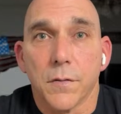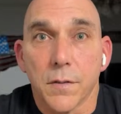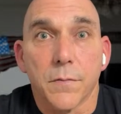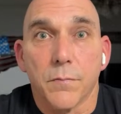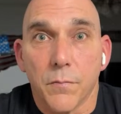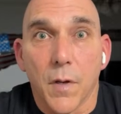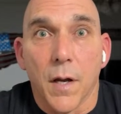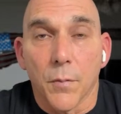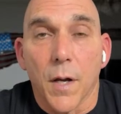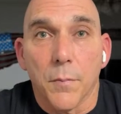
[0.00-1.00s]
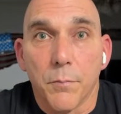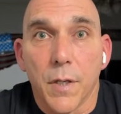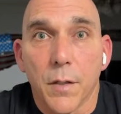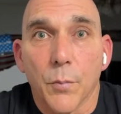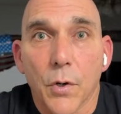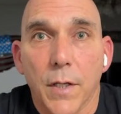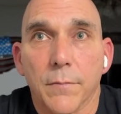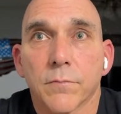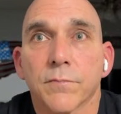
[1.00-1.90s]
just being a Marine.